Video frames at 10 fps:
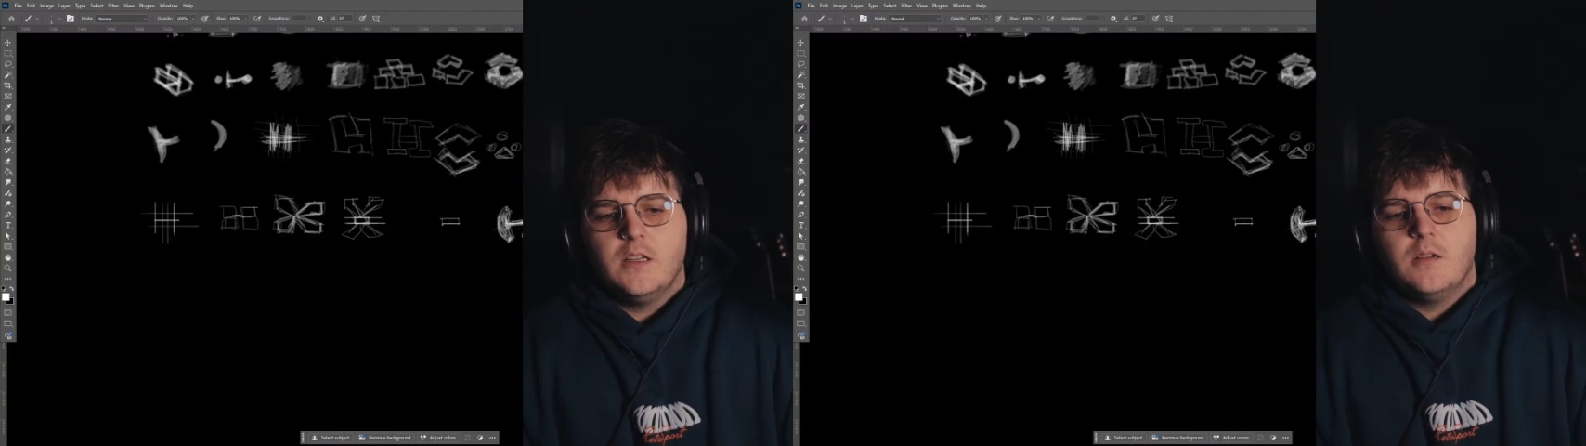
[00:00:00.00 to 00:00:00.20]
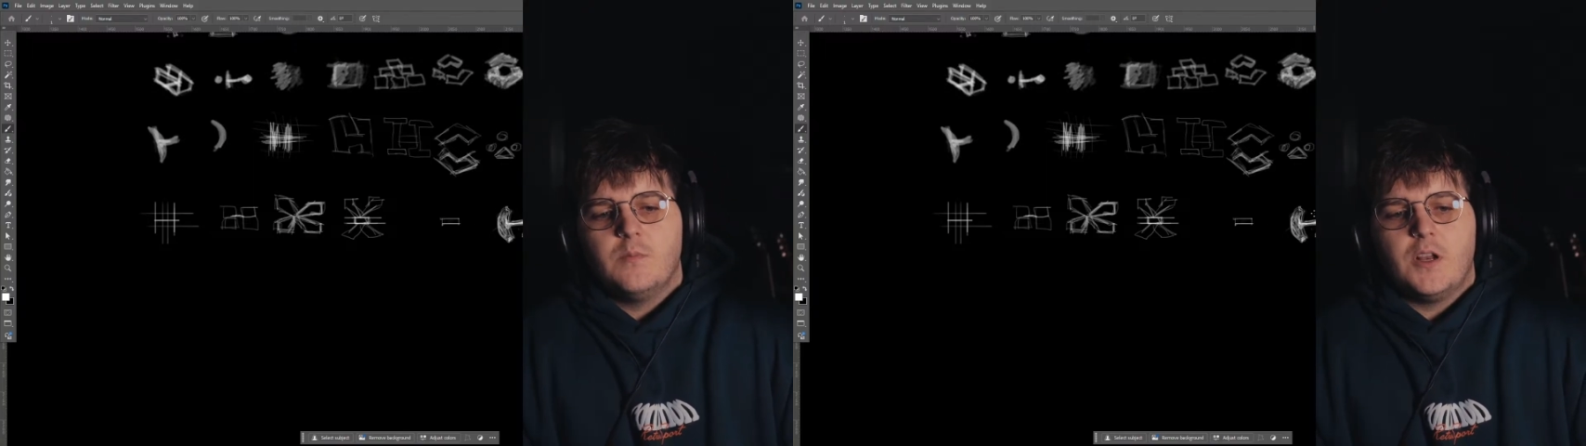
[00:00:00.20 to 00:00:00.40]

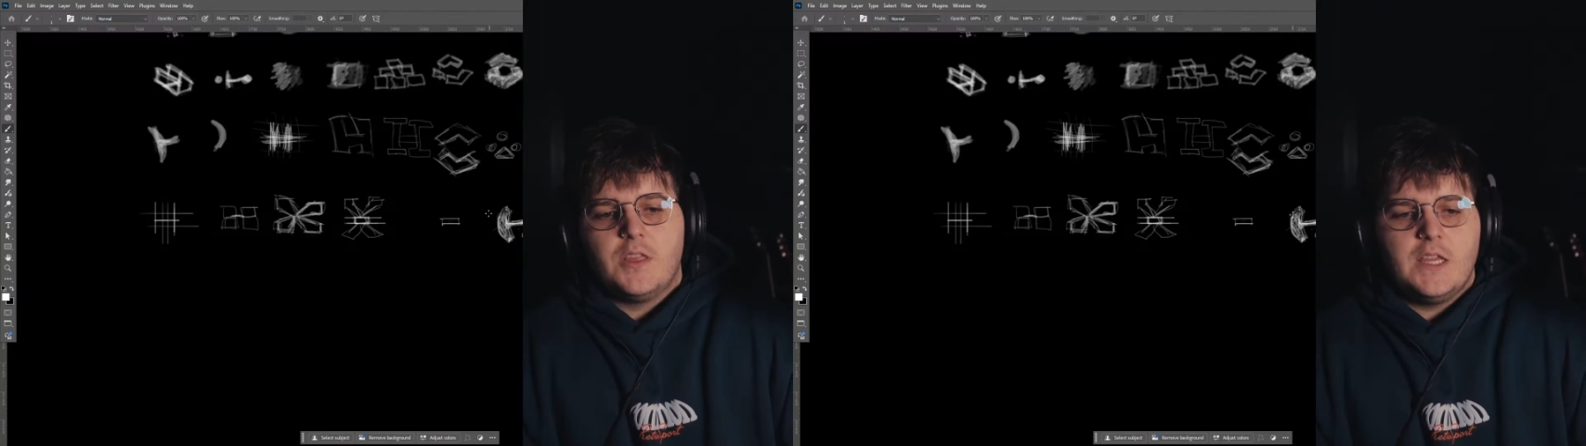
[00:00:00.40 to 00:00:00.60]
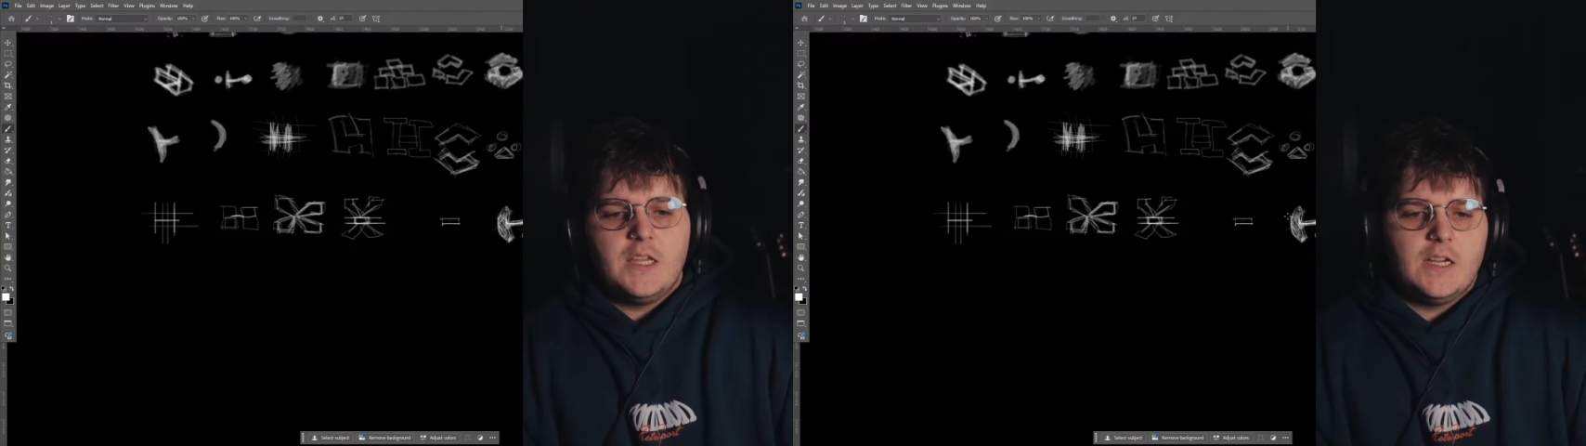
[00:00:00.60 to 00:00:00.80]
But I
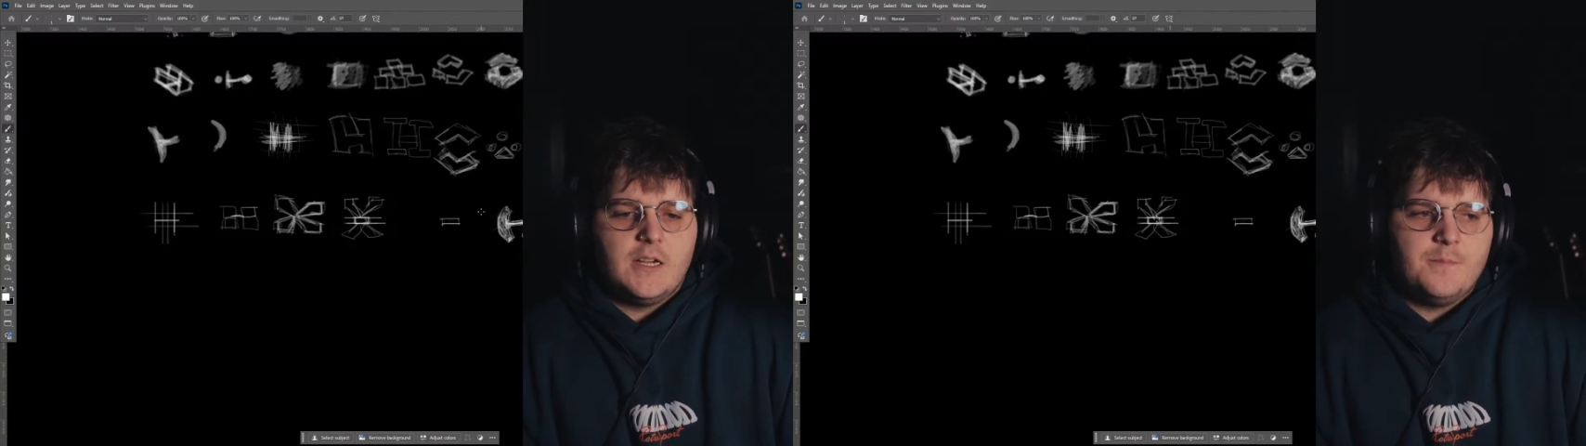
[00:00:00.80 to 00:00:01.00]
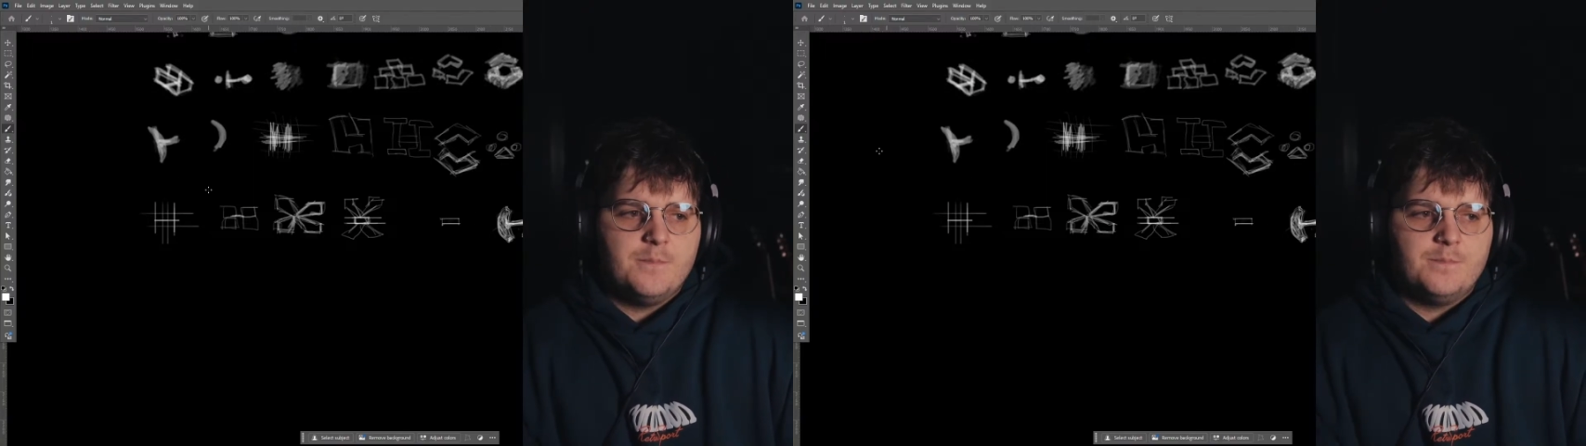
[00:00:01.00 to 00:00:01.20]
think
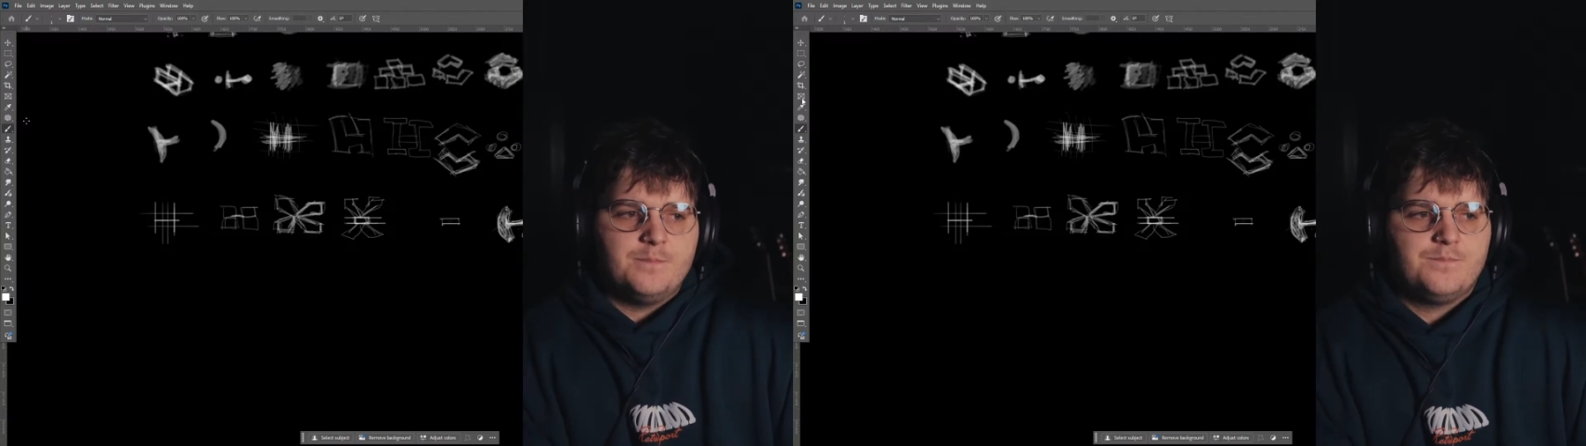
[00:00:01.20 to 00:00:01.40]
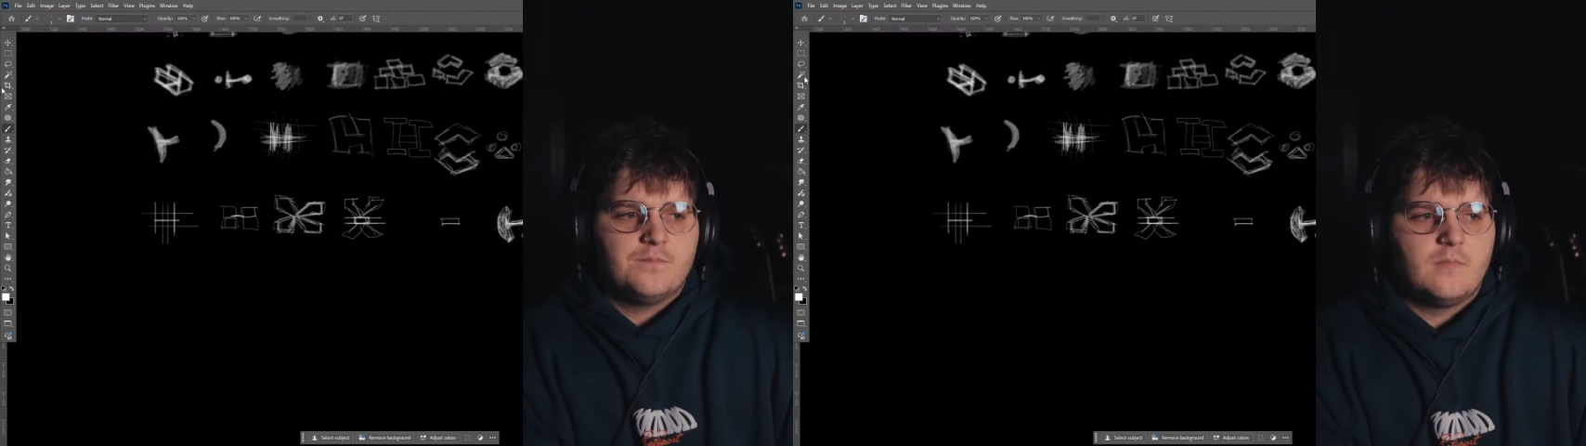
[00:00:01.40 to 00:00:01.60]

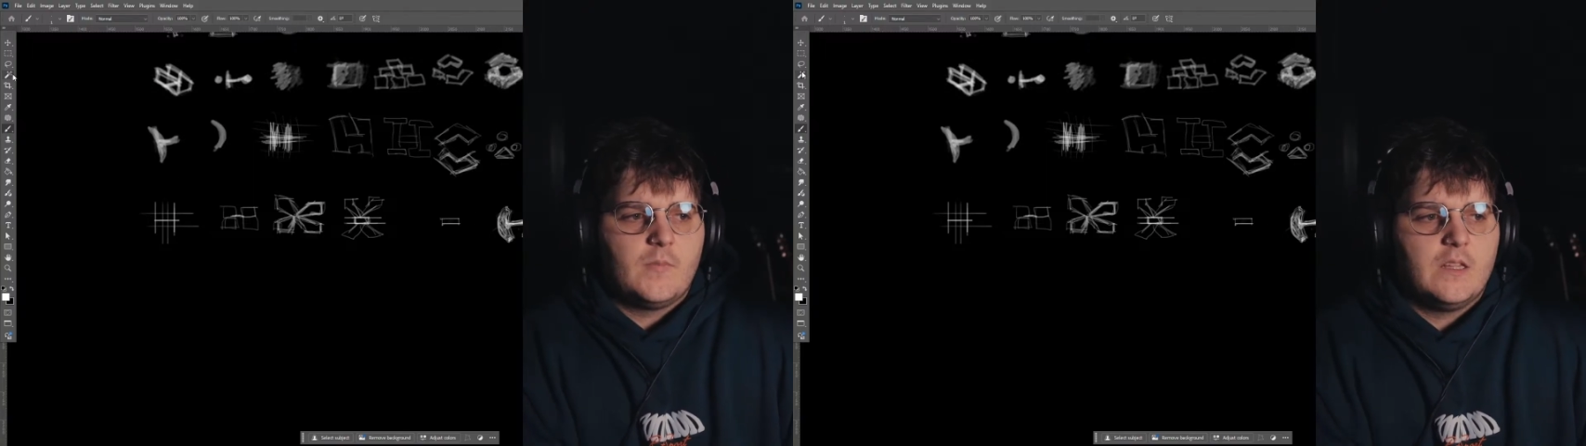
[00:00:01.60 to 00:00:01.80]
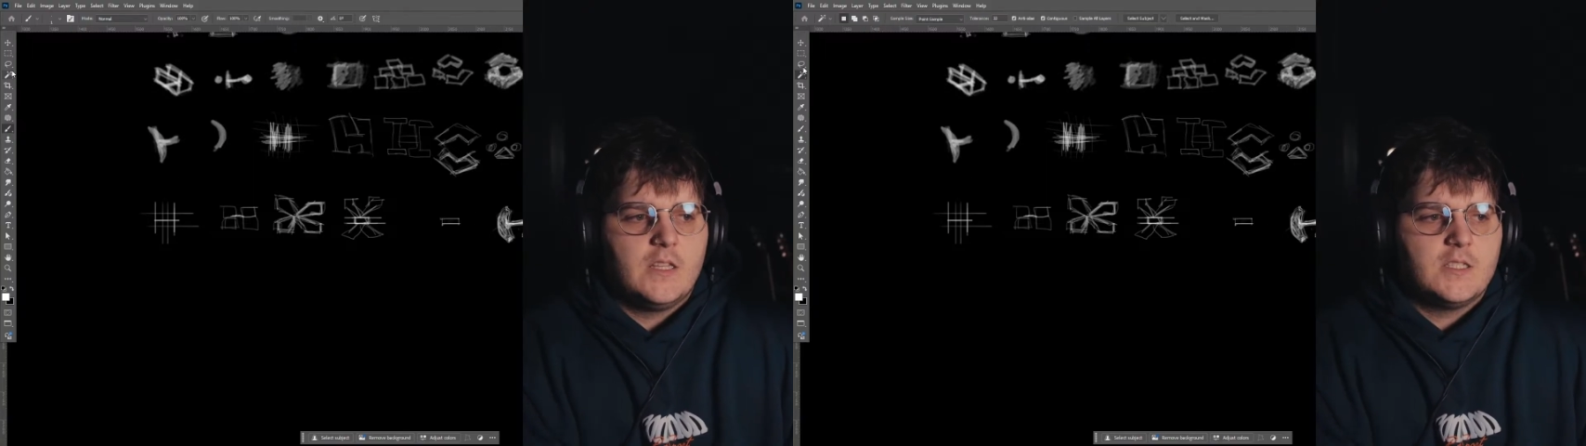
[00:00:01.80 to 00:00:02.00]

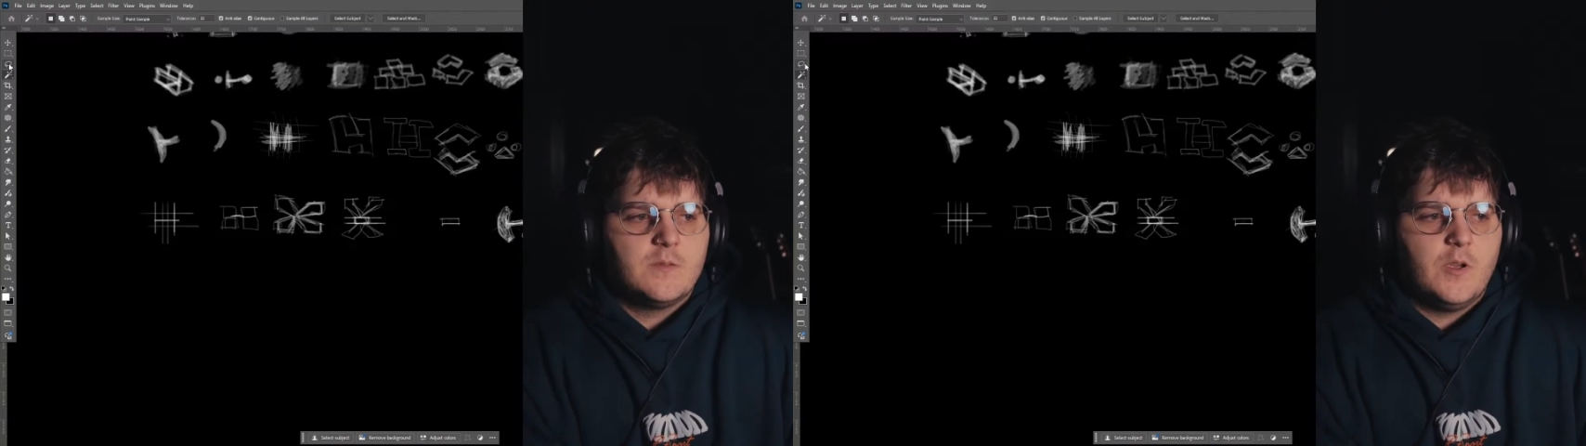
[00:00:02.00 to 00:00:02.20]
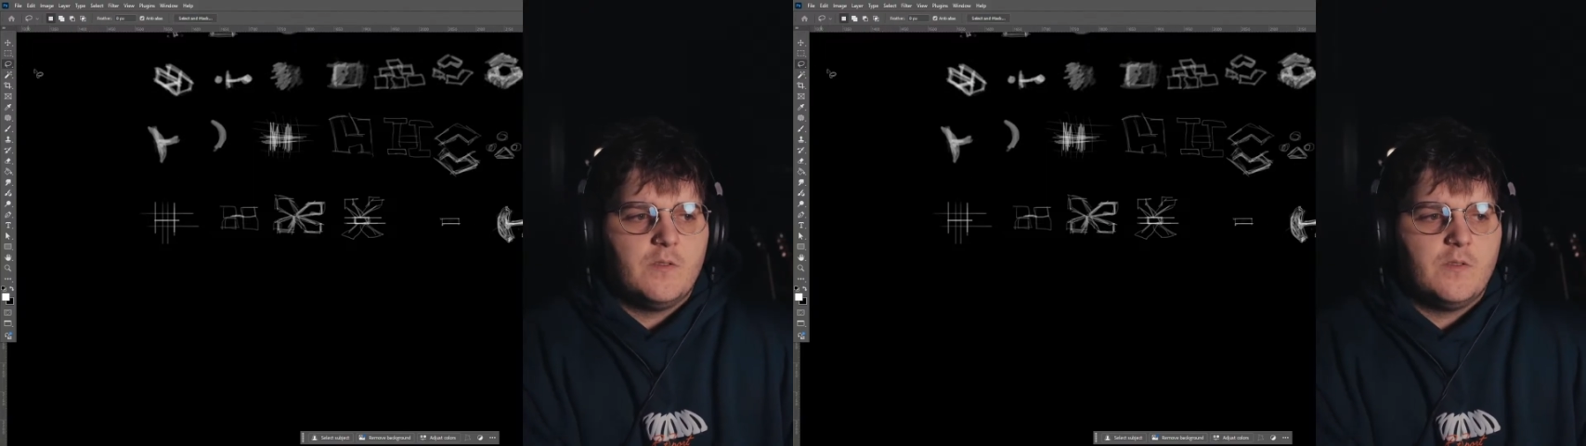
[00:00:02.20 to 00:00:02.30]
it's a perfect